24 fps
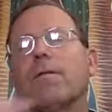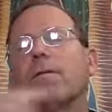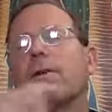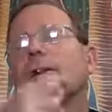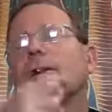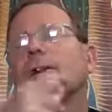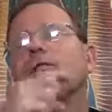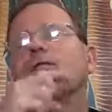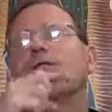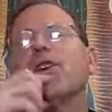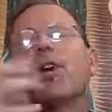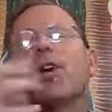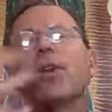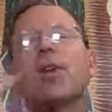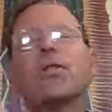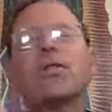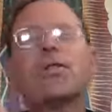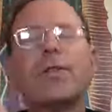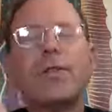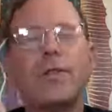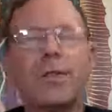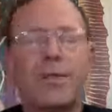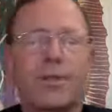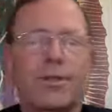for the
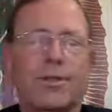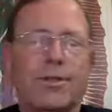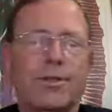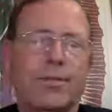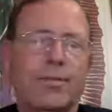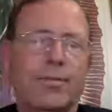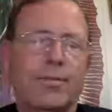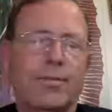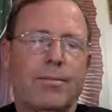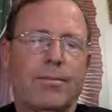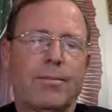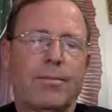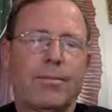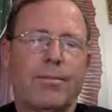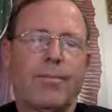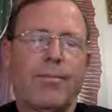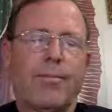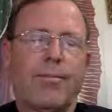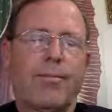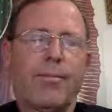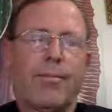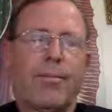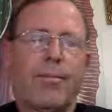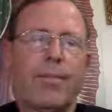churches.
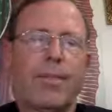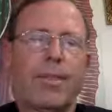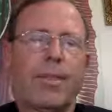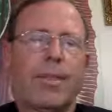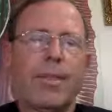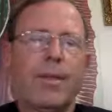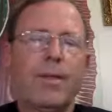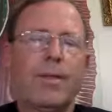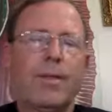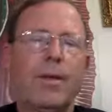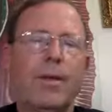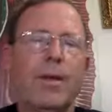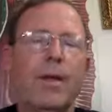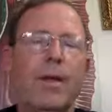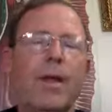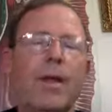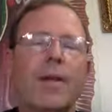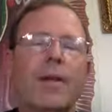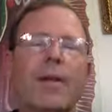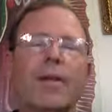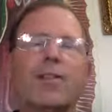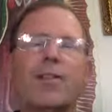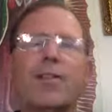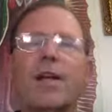We
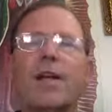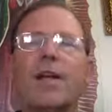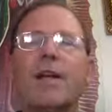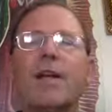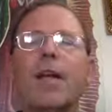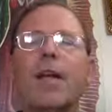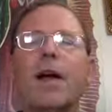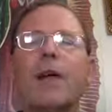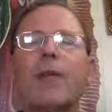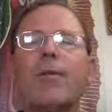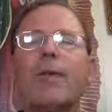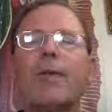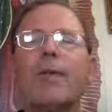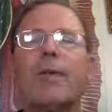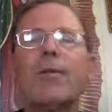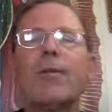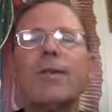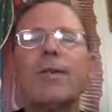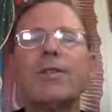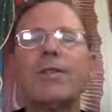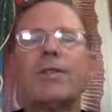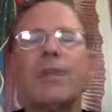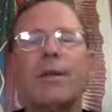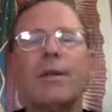got the San Gabriel
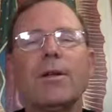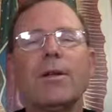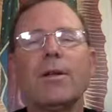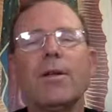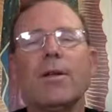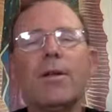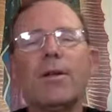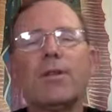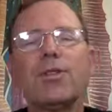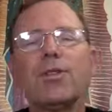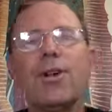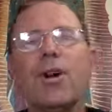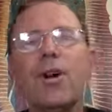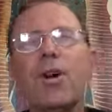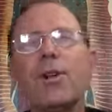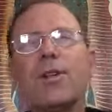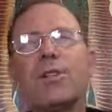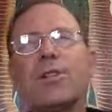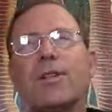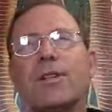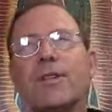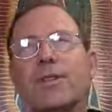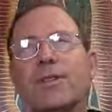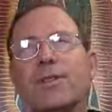mission, the
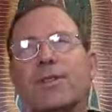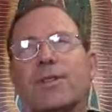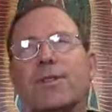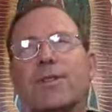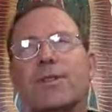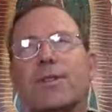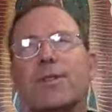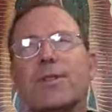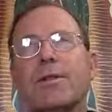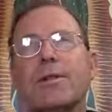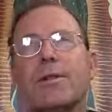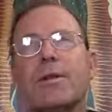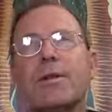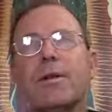churches